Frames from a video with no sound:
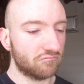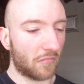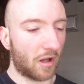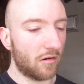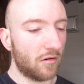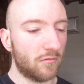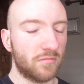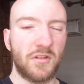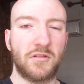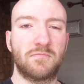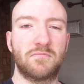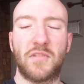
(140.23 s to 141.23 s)
I don't know,
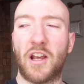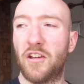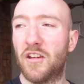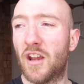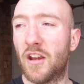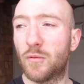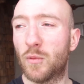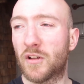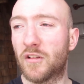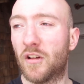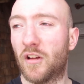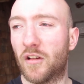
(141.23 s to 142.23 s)
just tell you guys what's
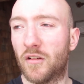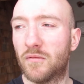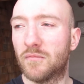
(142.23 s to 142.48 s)
gonna